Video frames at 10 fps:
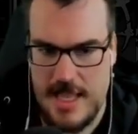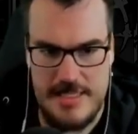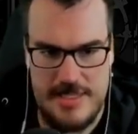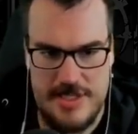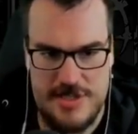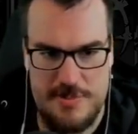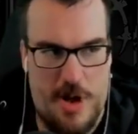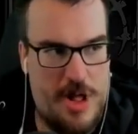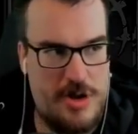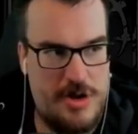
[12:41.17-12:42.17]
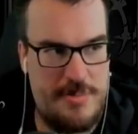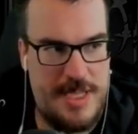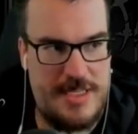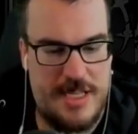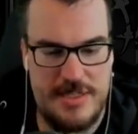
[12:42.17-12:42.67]
Is this a small or a
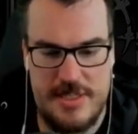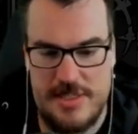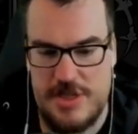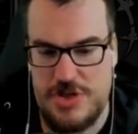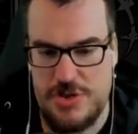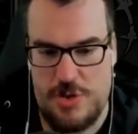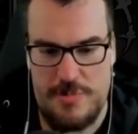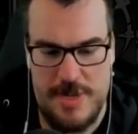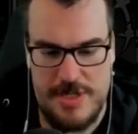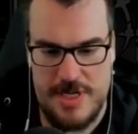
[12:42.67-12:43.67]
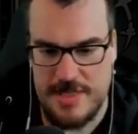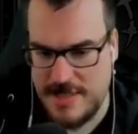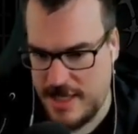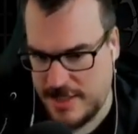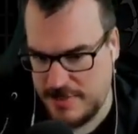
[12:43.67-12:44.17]
mid dungeon? This is a short mission. It
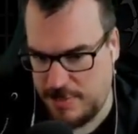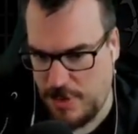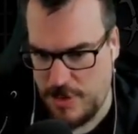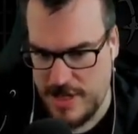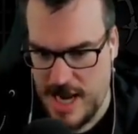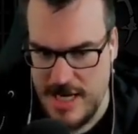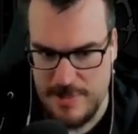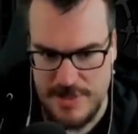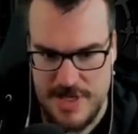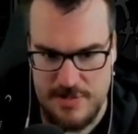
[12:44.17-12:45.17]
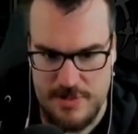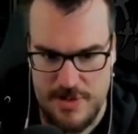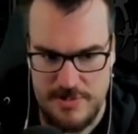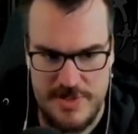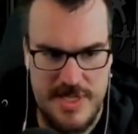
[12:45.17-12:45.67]
said explore 90% of
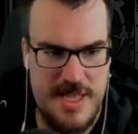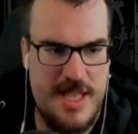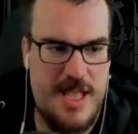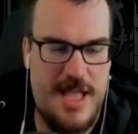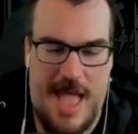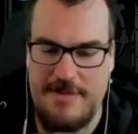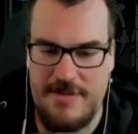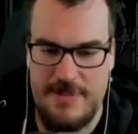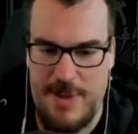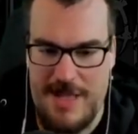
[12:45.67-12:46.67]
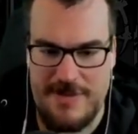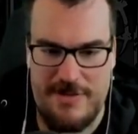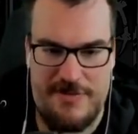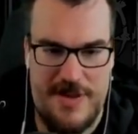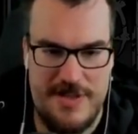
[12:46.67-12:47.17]
rooms. I haven't even we haven't
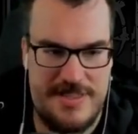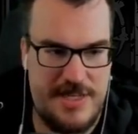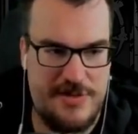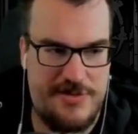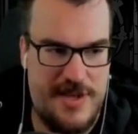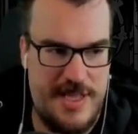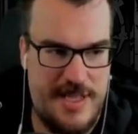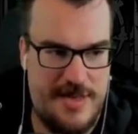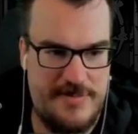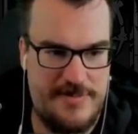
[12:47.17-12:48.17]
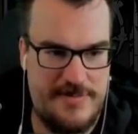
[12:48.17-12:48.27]
even found a single fight yet.